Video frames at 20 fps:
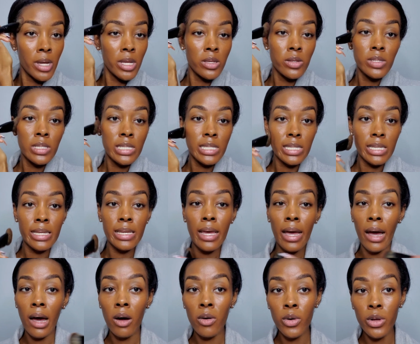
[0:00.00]
you see
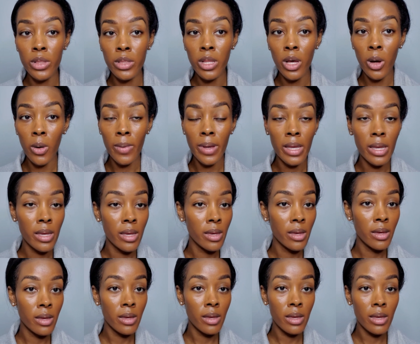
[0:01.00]
how
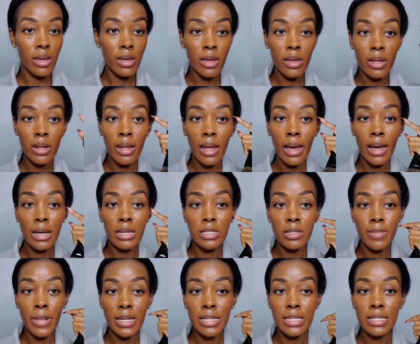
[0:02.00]
glowy it has
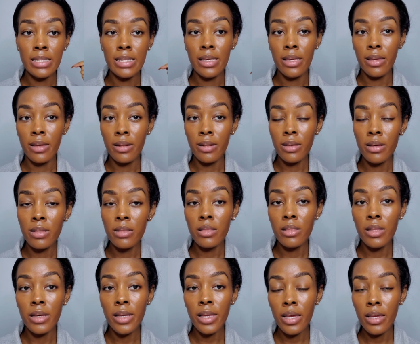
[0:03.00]
my skin
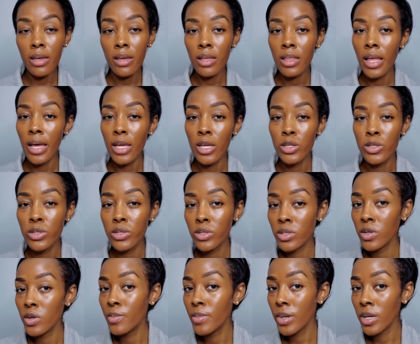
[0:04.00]
looking, like
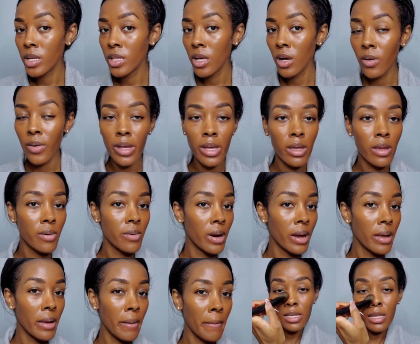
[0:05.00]
super glowy,
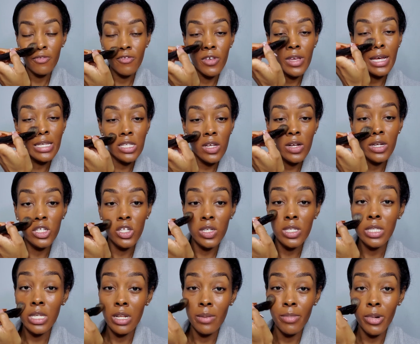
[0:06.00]
right? If you guys are
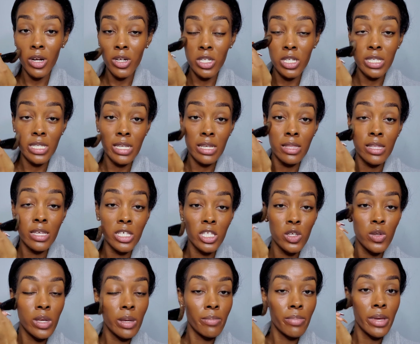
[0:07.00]
interested in purchasing this,
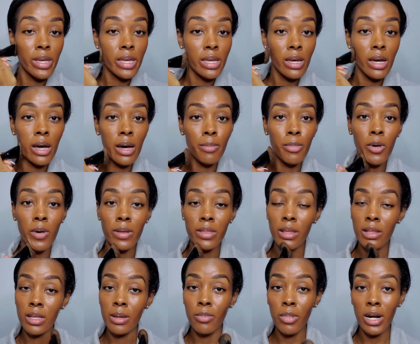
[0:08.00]
you can pick it up on
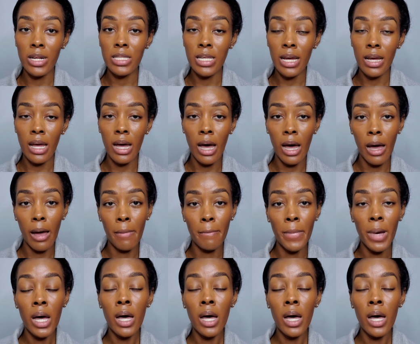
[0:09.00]
thelipbar.com.